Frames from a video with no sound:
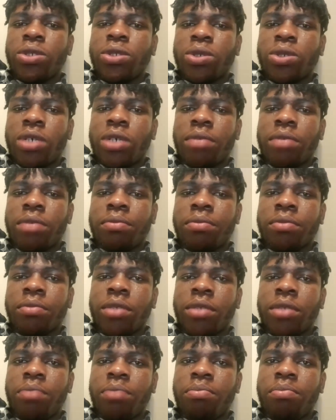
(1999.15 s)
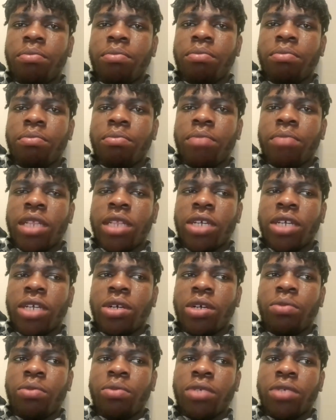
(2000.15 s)
to link
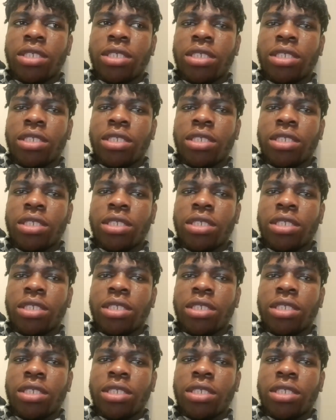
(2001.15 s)
up with